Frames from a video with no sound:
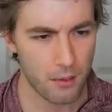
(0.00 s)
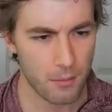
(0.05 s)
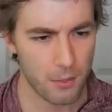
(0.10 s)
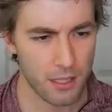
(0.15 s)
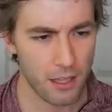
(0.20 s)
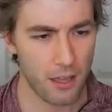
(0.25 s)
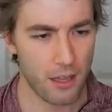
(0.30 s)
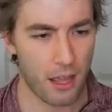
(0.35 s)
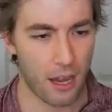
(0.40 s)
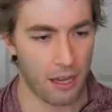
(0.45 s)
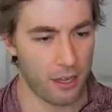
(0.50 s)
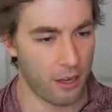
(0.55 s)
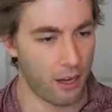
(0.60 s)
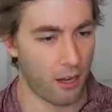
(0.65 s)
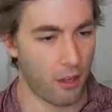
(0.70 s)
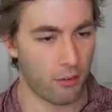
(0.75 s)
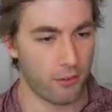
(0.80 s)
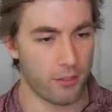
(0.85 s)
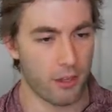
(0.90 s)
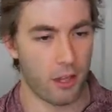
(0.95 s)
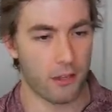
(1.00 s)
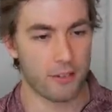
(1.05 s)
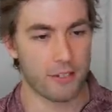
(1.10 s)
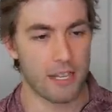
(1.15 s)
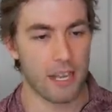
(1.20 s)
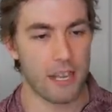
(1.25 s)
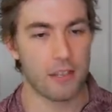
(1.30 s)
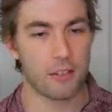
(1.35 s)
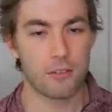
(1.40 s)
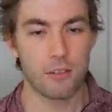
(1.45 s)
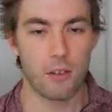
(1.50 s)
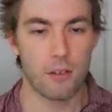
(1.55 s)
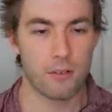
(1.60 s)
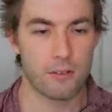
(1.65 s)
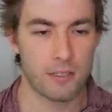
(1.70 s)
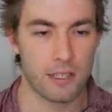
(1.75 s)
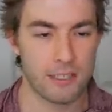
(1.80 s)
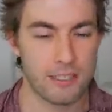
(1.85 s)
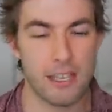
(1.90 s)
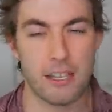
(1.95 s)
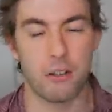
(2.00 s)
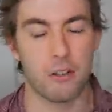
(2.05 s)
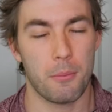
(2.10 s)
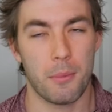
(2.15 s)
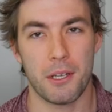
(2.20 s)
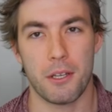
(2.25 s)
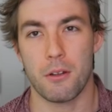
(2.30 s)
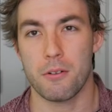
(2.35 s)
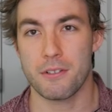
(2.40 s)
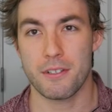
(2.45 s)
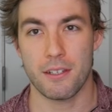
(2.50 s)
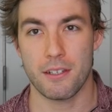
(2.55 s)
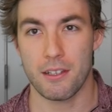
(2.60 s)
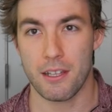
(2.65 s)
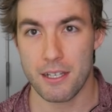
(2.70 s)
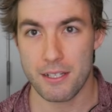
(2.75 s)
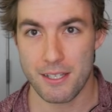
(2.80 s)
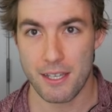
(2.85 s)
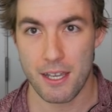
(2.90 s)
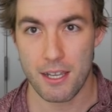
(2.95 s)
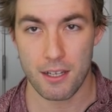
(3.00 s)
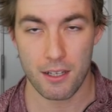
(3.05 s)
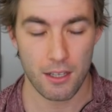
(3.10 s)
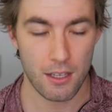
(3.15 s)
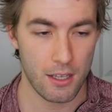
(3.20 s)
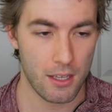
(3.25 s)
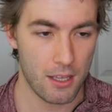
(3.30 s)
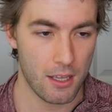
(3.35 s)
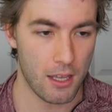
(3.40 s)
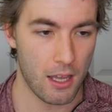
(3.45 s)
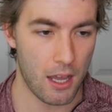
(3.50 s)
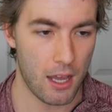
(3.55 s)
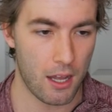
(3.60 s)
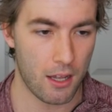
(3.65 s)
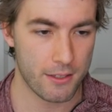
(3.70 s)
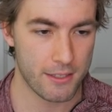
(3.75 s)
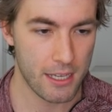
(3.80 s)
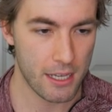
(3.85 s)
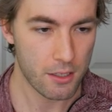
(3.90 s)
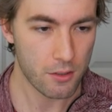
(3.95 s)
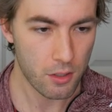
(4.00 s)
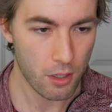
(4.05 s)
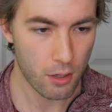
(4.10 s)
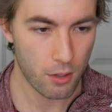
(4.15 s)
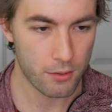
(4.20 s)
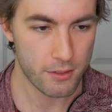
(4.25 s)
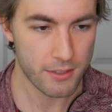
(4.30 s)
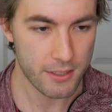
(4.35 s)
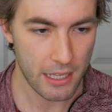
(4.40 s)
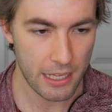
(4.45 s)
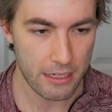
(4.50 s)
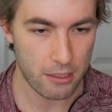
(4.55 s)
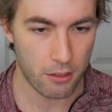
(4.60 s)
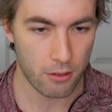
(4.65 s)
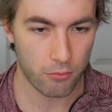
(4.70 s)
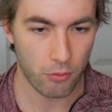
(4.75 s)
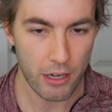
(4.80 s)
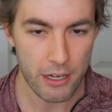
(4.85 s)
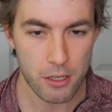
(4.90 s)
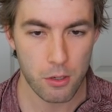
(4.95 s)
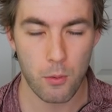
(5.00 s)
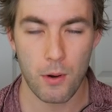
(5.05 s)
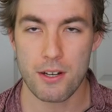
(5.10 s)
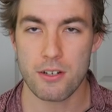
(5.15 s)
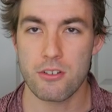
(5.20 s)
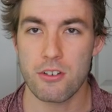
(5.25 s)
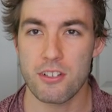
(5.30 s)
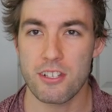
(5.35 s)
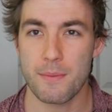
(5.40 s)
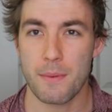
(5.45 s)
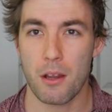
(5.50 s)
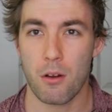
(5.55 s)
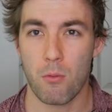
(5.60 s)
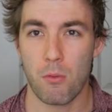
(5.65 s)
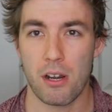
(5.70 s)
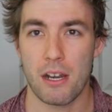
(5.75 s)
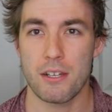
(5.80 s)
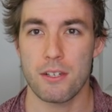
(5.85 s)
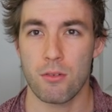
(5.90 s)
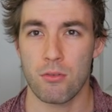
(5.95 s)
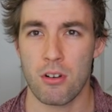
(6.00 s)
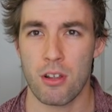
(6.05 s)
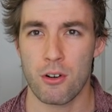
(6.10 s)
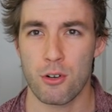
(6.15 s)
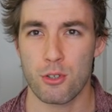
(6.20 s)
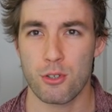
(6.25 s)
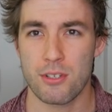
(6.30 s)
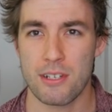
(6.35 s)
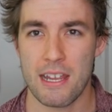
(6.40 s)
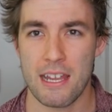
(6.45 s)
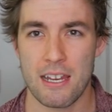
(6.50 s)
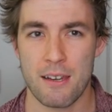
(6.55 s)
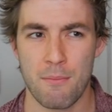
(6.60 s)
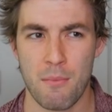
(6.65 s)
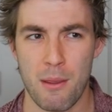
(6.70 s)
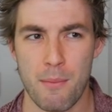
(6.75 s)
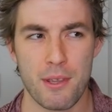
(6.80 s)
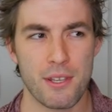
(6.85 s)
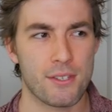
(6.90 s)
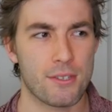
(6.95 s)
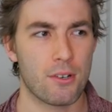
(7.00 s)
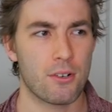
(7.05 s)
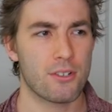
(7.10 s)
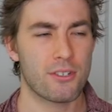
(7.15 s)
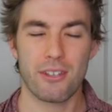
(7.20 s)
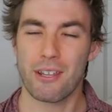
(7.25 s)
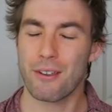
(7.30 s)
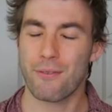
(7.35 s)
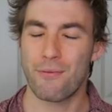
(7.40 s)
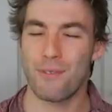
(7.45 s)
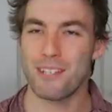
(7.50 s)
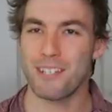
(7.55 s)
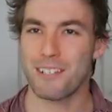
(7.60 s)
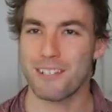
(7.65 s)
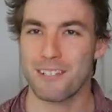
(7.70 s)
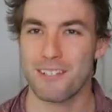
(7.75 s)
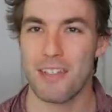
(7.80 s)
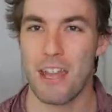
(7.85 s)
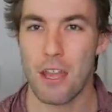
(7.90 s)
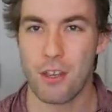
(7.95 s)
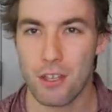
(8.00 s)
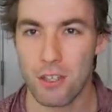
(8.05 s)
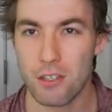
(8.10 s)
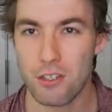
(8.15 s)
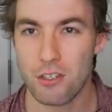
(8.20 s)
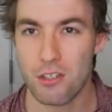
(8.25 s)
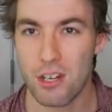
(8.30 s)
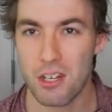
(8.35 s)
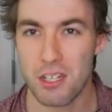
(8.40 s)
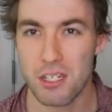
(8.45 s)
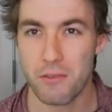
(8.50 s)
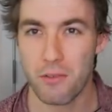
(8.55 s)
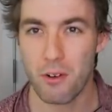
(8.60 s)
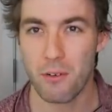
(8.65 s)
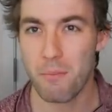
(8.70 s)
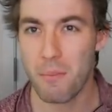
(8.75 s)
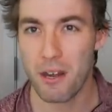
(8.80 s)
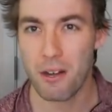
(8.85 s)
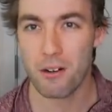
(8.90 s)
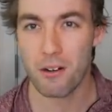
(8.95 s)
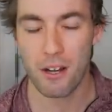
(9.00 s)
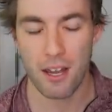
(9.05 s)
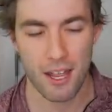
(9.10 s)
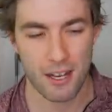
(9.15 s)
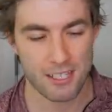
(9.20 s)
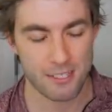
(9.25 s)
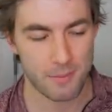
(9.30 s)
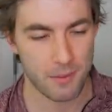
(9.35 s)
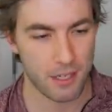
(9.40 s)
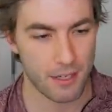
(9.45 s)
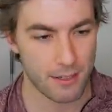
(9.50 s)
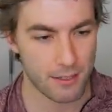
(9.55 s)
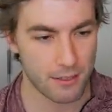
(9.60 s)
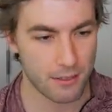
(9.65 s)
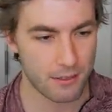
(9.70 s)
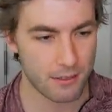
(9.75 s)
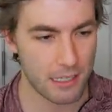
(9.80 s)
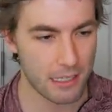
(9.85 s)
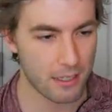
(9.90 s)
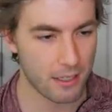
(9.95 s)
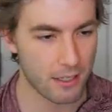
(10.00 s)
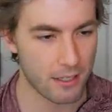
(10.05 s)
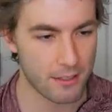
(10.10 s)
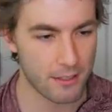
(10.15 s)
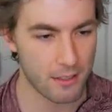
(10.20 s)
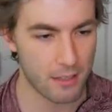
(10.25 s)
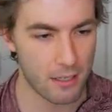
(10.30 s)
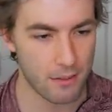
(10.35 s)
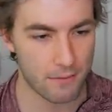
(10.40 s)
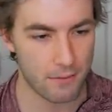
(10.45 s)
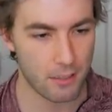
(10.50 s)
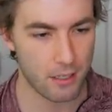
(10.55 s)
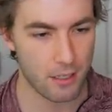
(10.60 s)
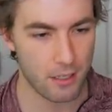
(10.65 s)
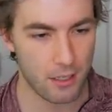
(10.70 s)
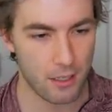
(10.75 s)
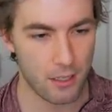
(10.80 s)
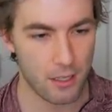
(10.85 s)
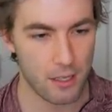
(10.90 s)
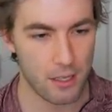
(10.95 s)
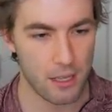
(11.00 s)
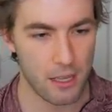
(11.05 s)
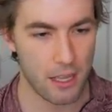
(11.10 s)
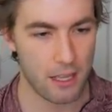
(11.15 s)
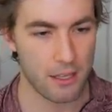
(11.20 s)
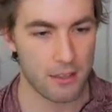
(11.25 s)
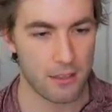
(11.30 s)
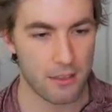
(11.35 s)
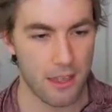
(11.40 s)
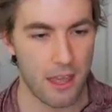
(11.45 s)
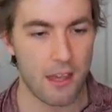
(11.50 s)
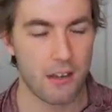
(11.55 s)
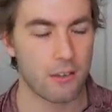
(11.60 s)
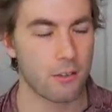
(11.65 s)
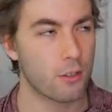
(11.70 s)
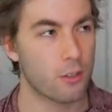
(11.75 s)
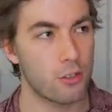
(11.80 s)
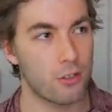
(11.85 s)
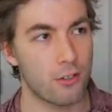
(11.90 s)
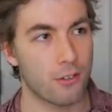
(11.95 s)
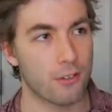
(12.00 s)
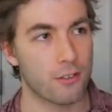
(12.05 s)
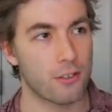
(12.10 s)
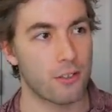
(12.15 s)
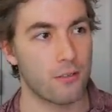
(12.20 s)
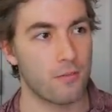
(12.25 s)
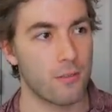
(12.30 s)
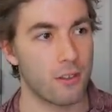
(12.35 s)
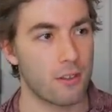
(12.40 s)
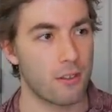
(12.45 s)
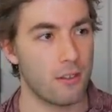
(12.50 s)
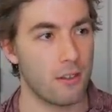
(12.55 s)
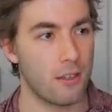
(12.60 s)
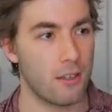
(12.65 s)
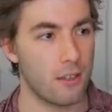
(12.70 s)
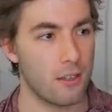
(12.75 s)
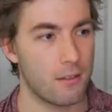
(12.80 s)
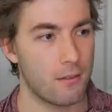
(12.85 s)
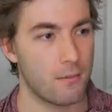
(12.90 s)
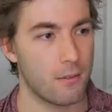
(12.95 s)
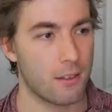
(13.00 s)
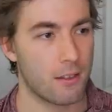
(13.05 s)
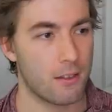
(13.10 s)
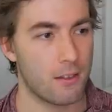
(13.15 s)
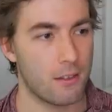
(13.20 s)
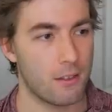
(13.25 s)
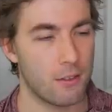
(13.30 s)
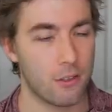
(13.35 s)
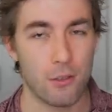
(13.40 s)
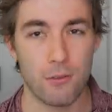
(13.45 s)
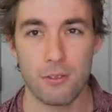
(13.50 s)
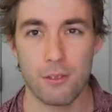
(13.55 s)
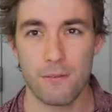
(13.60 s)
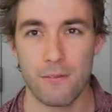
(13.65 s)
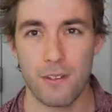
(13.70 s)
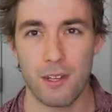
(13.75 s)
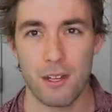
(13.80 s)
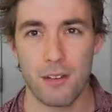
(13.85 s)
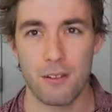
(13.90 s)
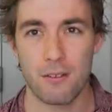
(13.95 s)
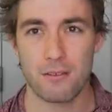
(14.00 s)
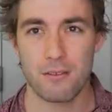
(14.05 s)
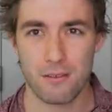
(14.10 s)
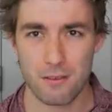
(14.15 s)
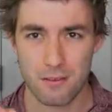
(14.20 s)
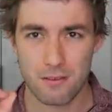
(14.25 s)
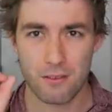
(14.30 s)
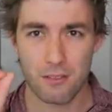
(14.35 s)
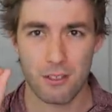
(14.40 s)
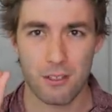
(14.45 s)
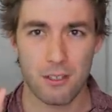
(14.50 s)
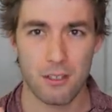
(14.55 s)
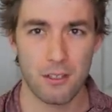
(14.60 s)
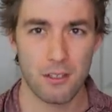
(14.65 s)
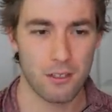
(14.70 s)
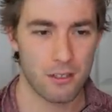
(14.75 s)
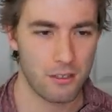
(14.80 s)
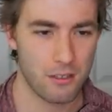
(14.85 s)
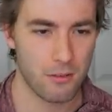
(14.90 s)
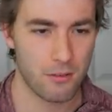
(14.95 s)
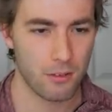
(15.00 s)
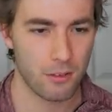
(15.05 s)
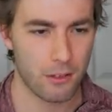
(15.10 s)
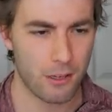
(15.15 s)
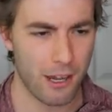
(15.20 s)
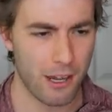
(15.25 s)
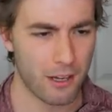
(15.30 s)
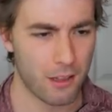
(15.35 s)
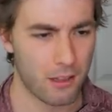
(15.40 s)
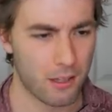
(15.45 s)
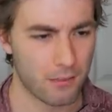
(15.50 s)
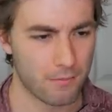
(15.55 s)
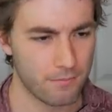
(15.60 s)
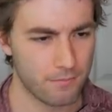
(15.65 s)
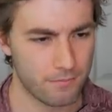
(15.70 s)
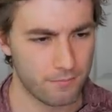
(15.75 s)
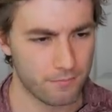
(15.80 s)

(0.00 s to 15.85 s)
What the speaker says: But yeah, I'll take notes. I take all my notes in LaTeX. I'll take notes and I'll write questions about what I don't understand. Maybe search like physics stack exchange for a better explanation on that kind of stuff. And that in conjunction with the YouTube videos, you can learn anything.